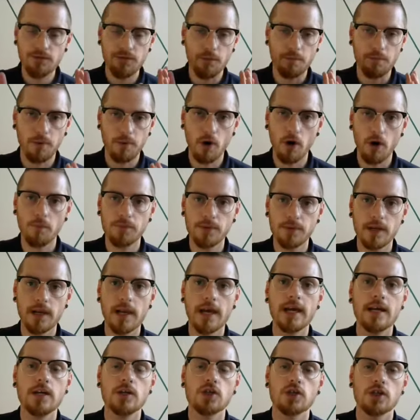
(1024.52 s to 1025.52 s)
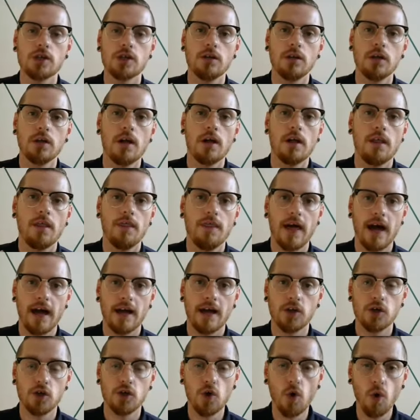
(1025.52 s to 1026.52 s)
of the population
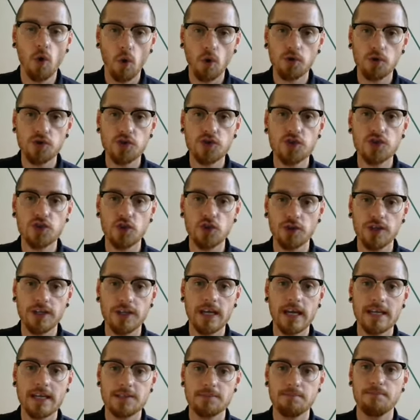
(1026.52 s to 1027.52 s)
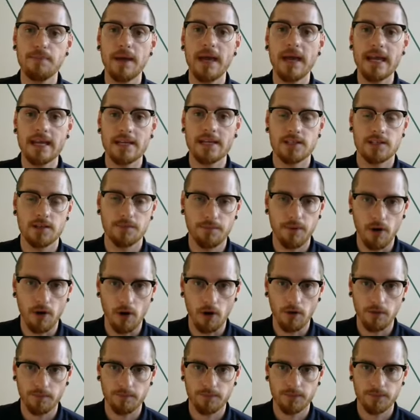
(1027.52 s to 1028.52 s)
that your study is based
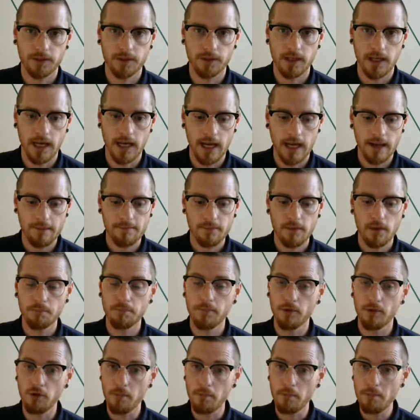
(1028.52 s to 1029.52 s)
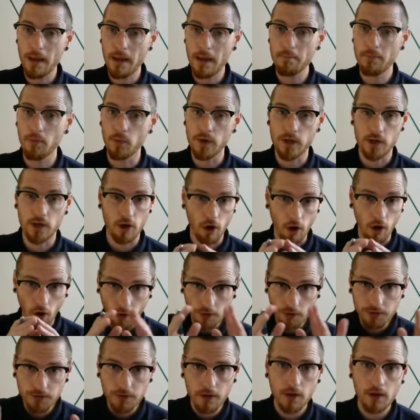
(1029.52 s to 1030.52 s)
upon, okay? But remember, we
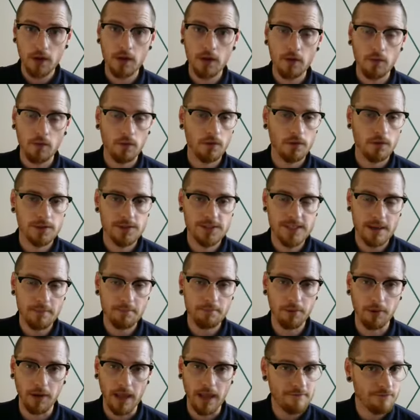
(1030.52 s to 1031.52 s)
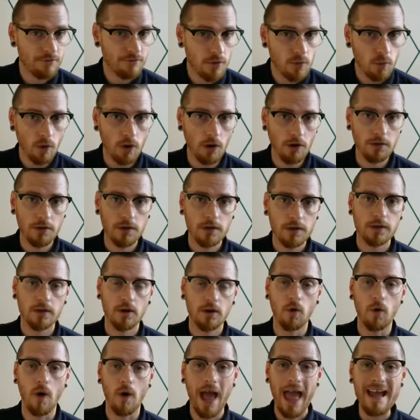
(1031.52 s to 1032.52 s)
can't sample everyone
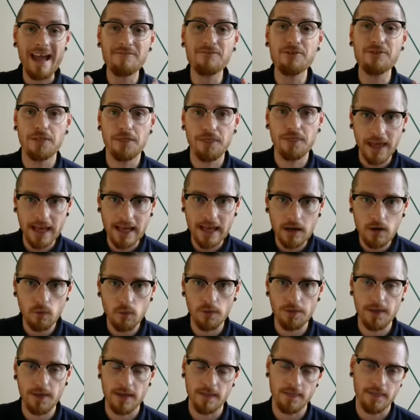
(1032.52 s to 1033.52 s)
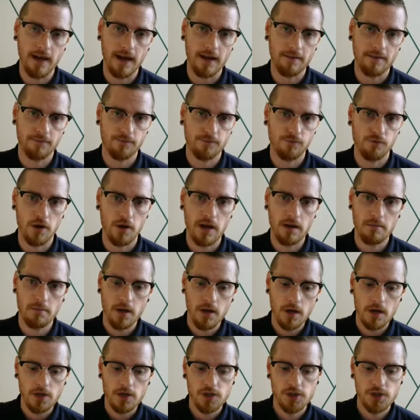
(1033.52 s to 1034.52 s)
or everything within that frame.
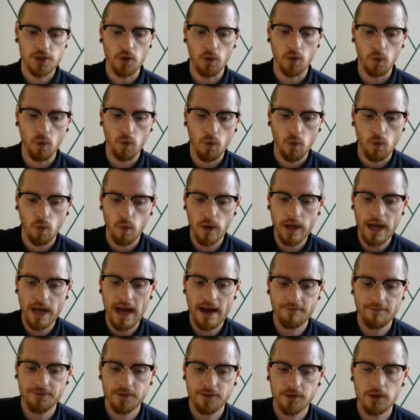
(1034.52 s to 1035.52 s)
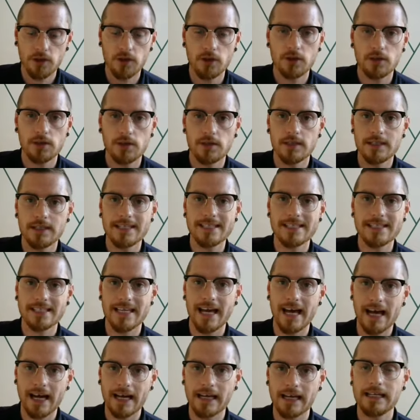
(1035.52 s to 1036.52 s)
So we have to
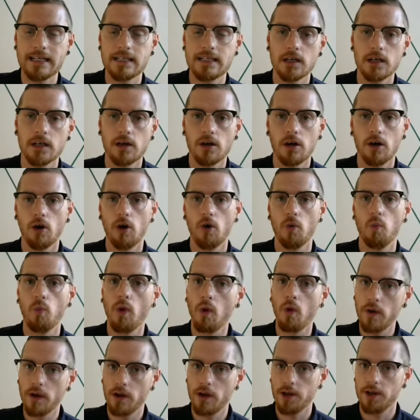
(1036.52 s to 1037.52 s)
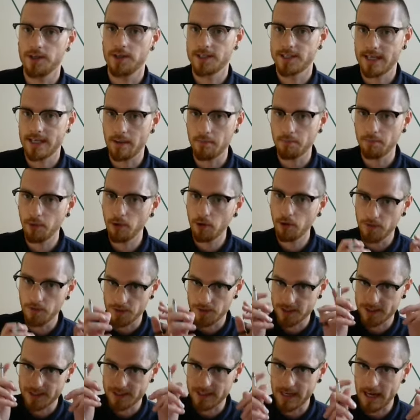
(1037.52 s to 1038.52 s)
decide on what we're going to sample, the
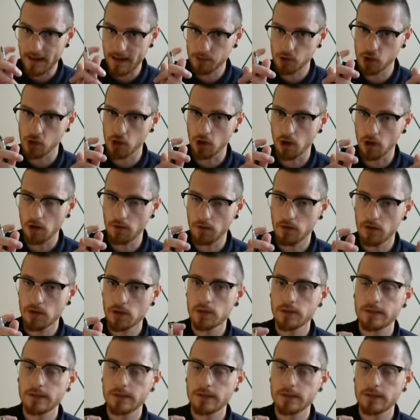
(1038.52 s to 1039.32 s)
snapshot,